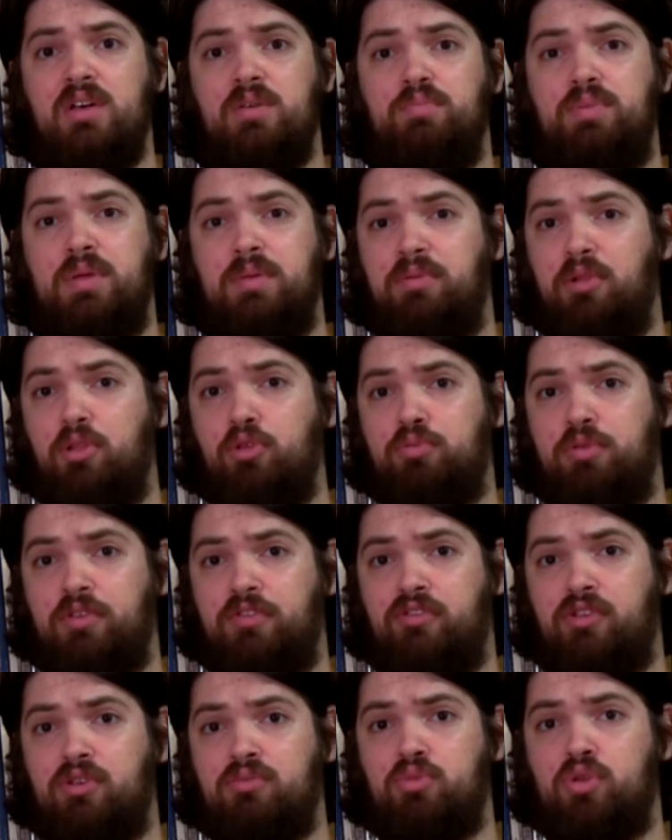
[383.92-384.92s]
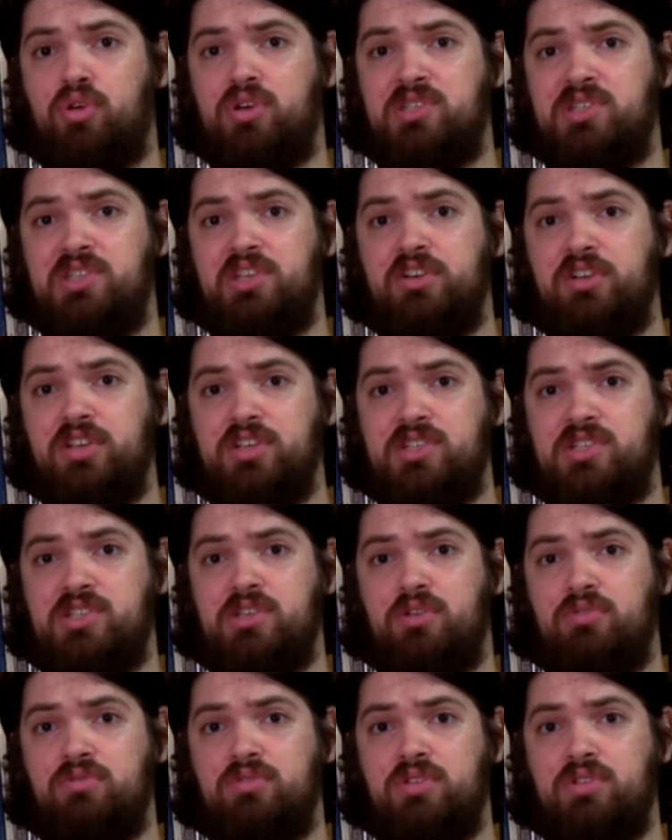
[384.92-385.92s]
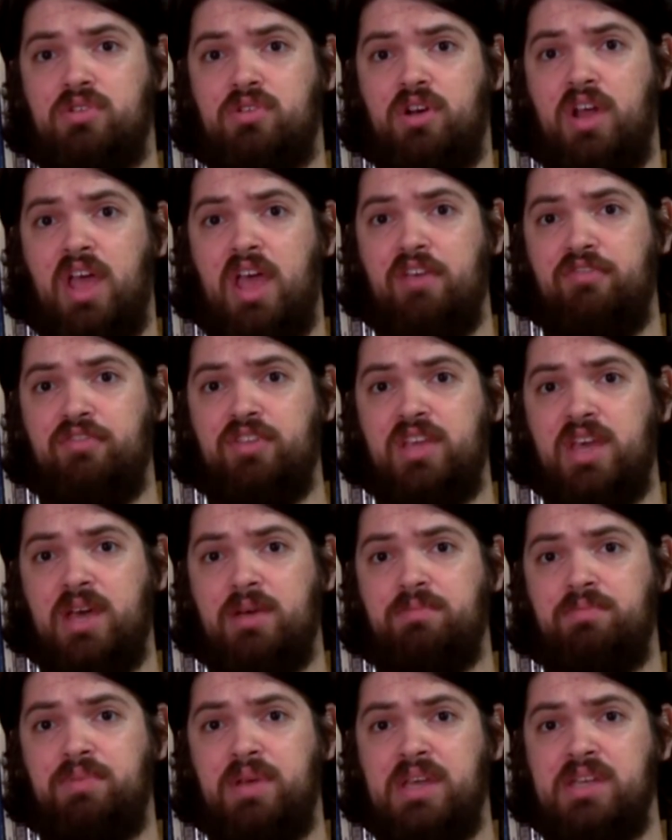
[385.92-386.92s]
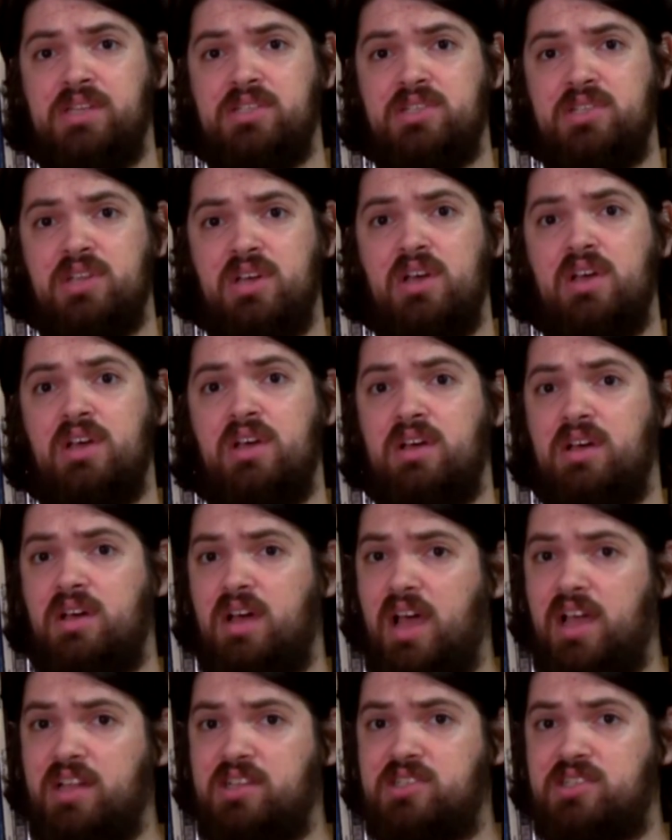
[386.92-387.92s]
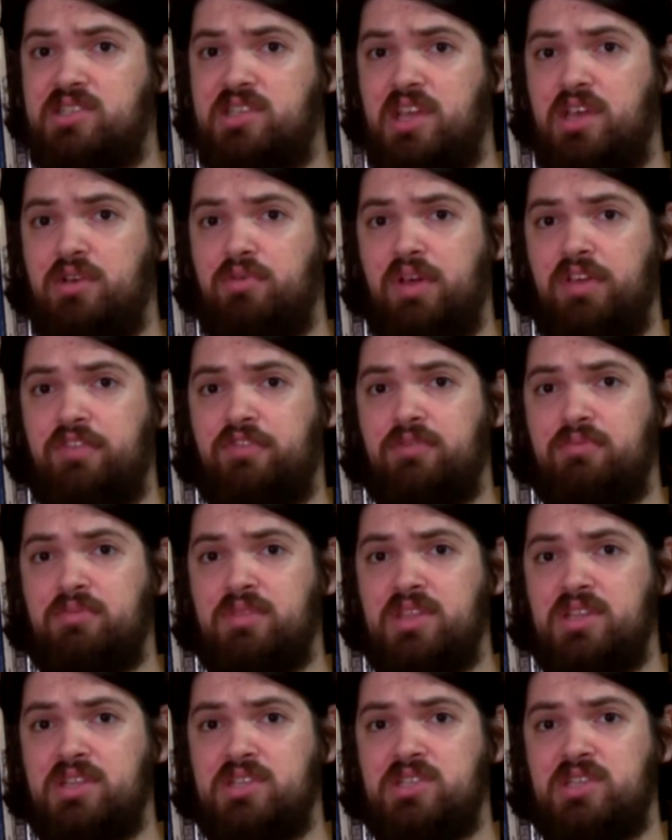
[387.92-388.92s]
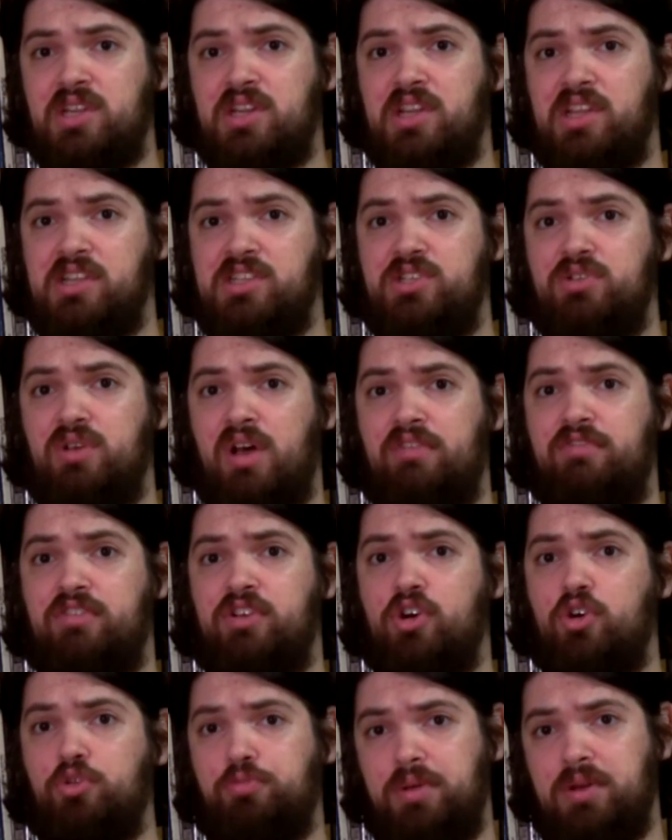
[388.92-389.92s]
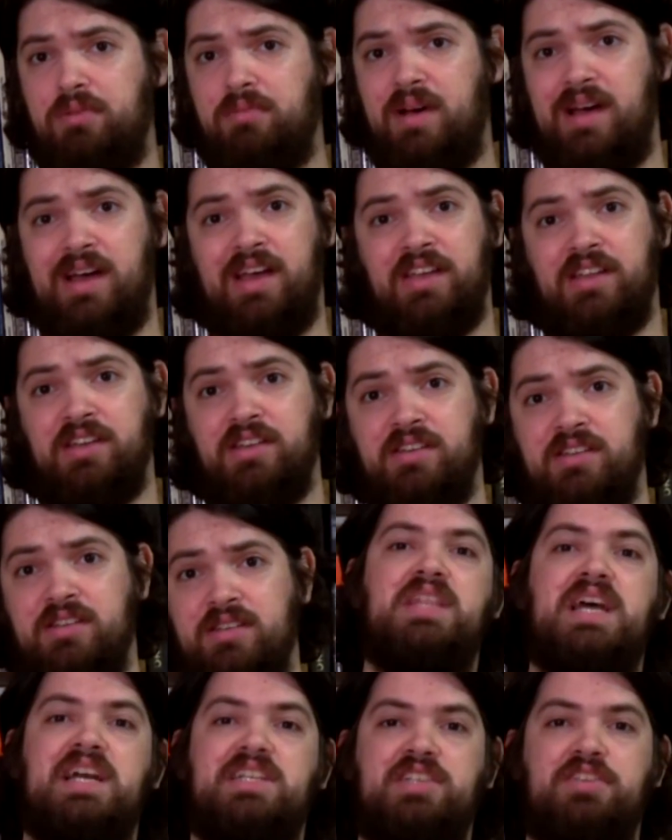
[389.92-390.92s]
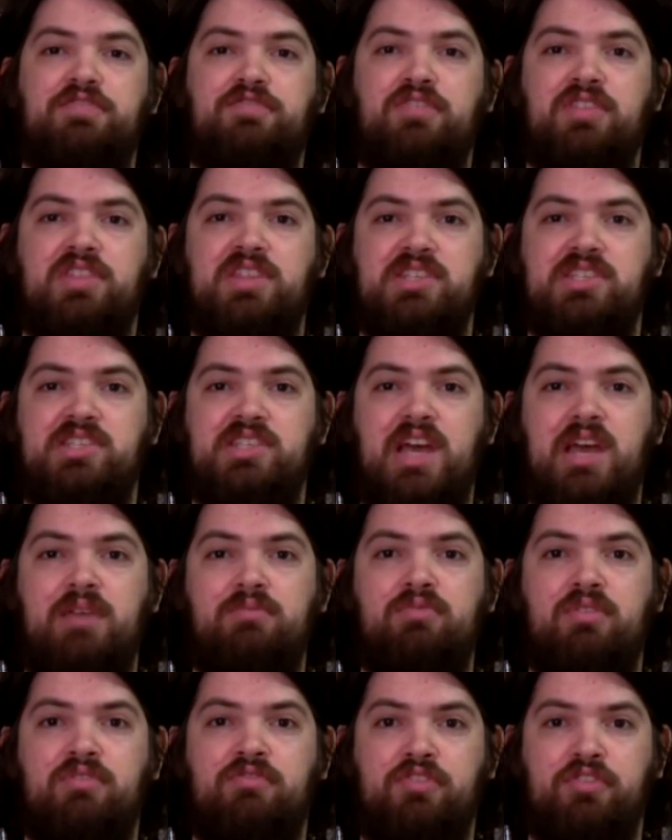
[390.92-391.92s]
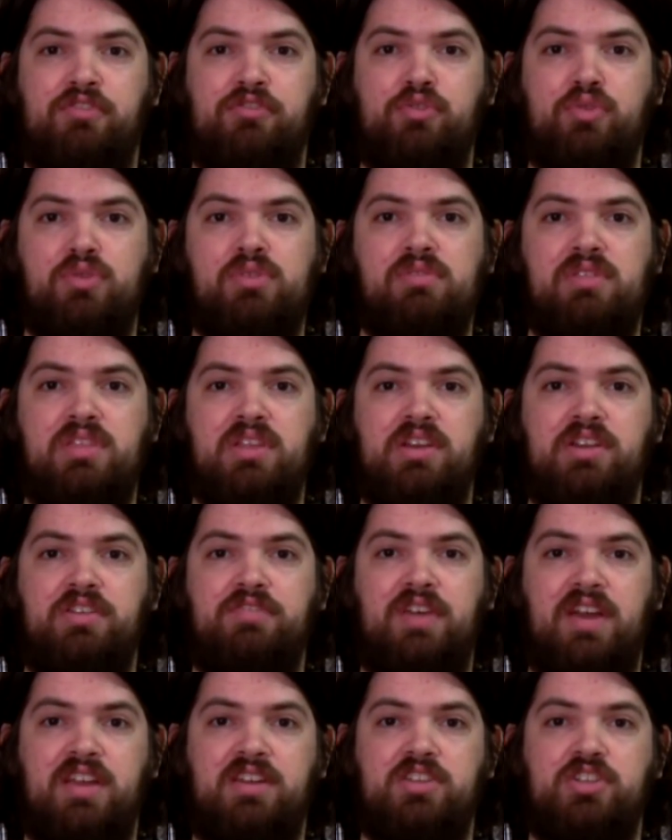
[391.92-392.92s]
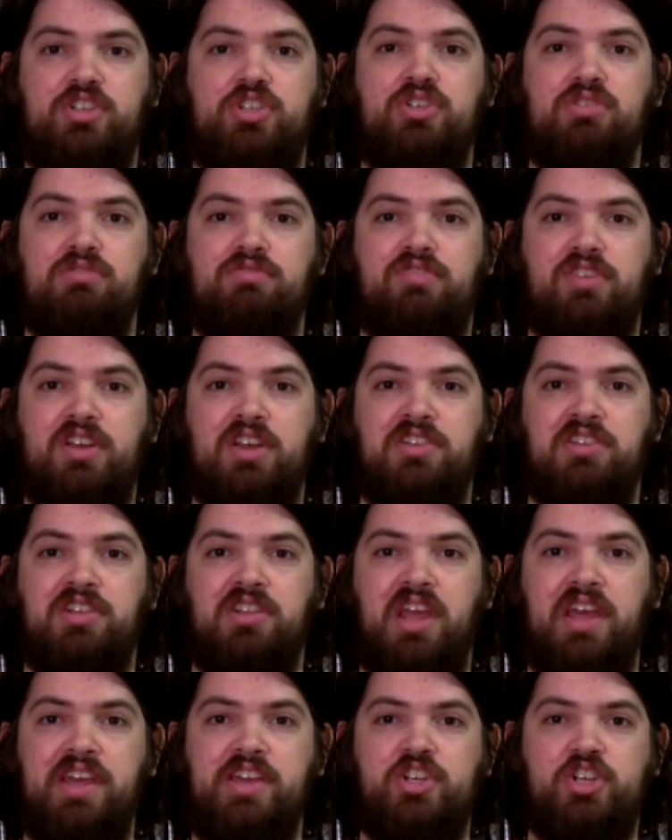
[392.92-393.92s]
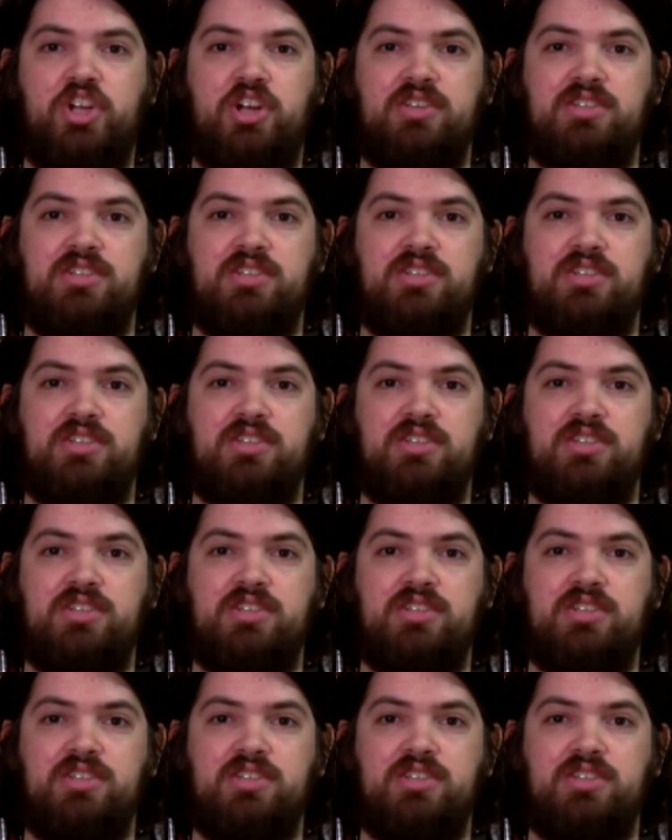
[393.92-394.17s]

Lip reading: People who prefer more serious-toned or heavy campaigns, I'd stay away from this unless you have an open mind. That's it for this time with Reviewing with an Advantage. Don't forget to like, share,